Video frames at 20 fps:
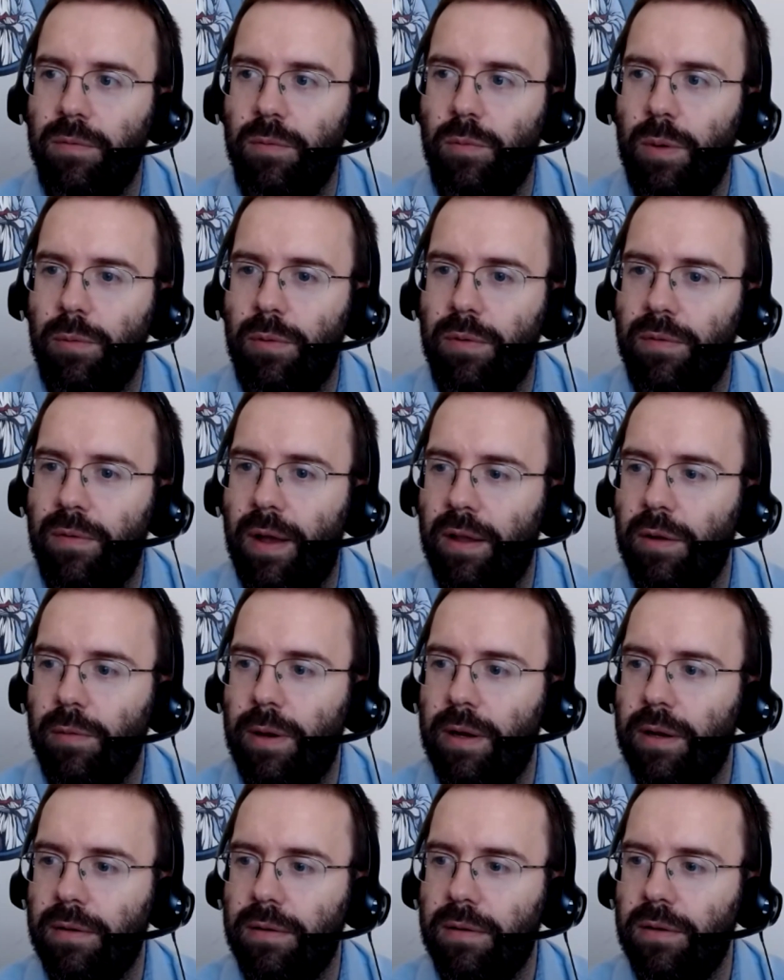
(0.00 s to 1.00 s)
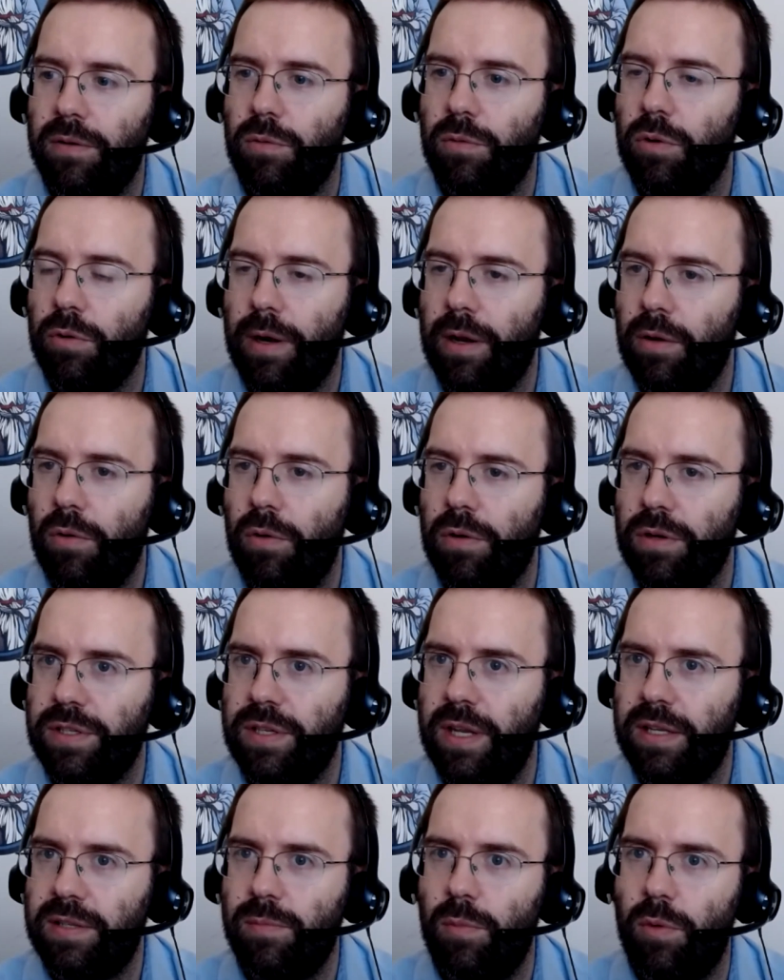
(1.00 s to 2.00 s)
we would evaluate a dual credit
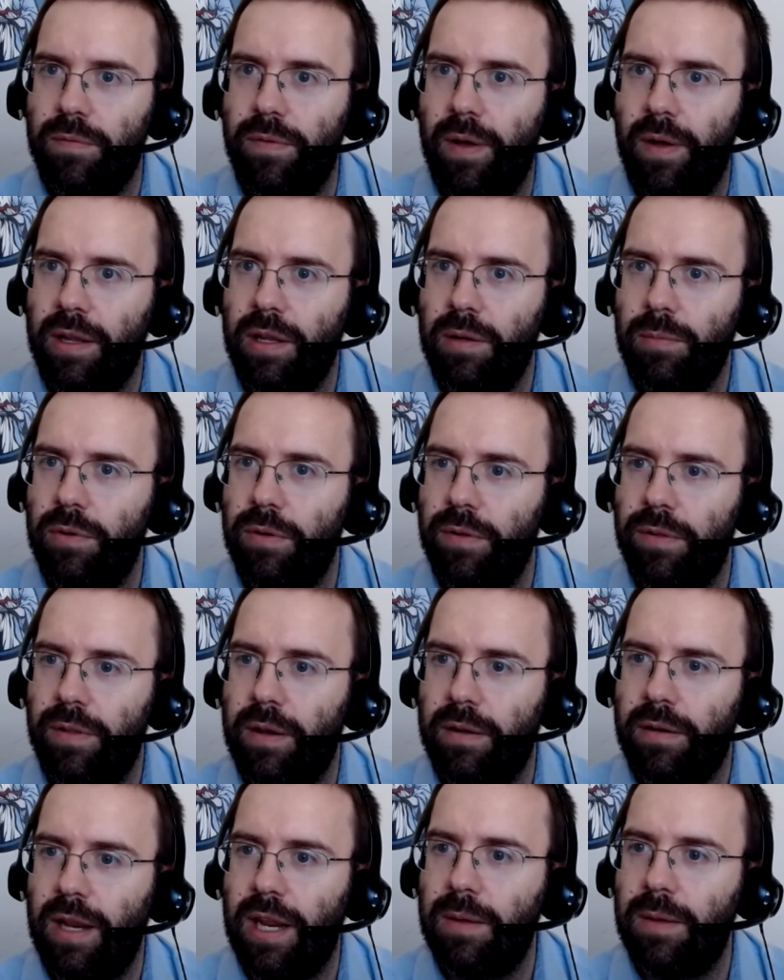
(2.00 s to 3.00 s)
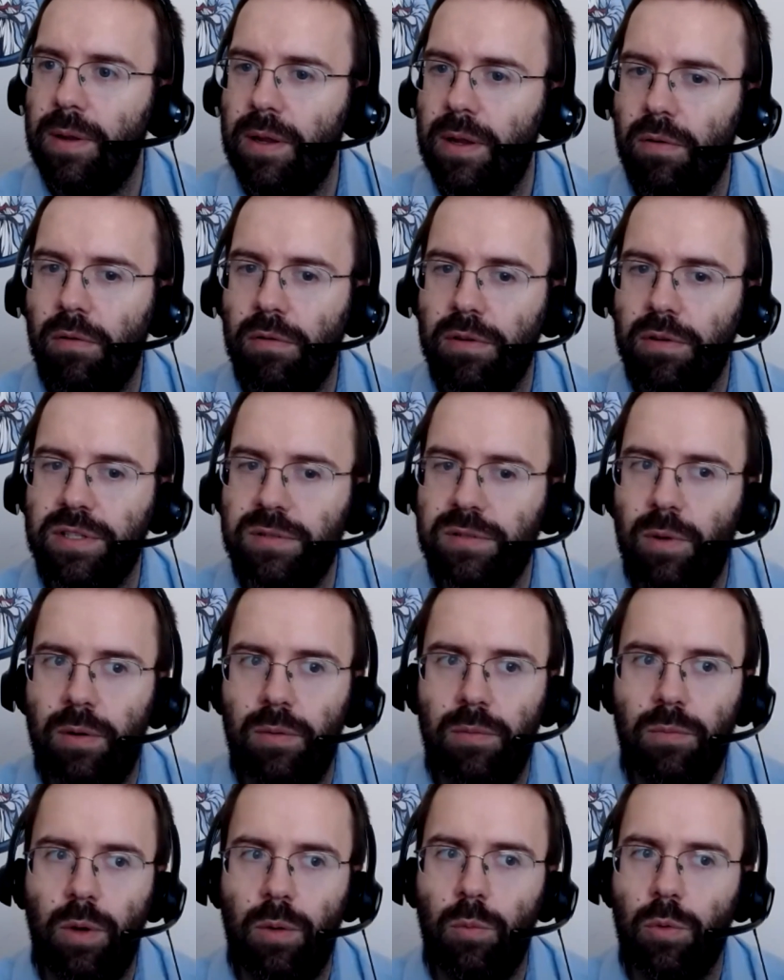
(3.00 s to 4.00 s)
course as more valuable than an AP course
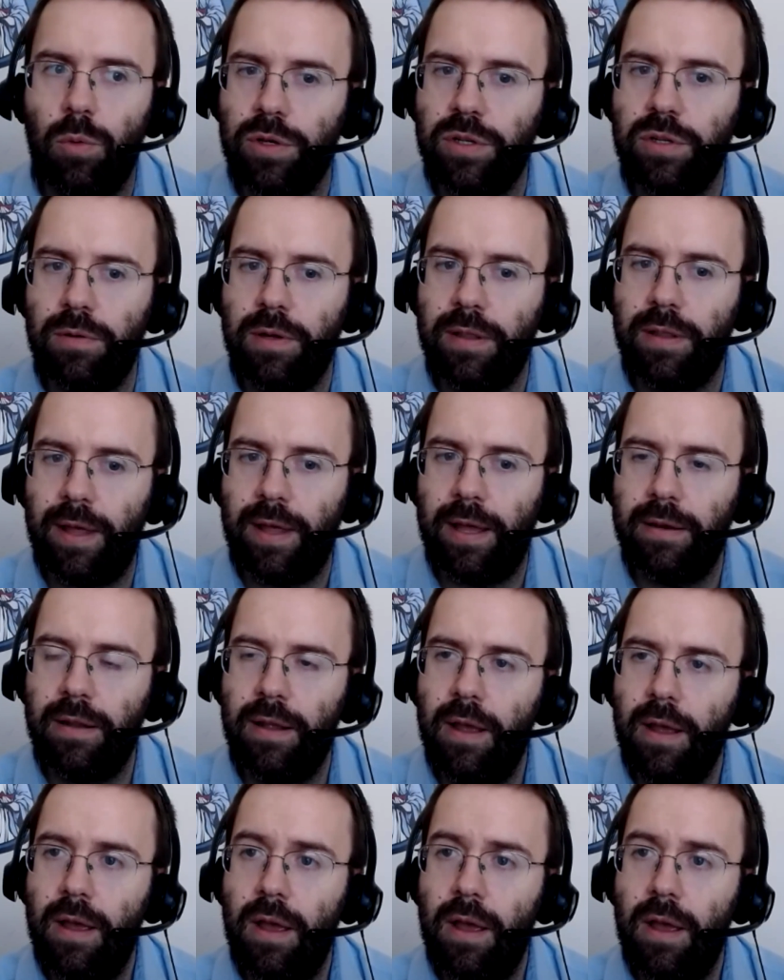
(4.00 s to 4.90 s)
when we're doing that.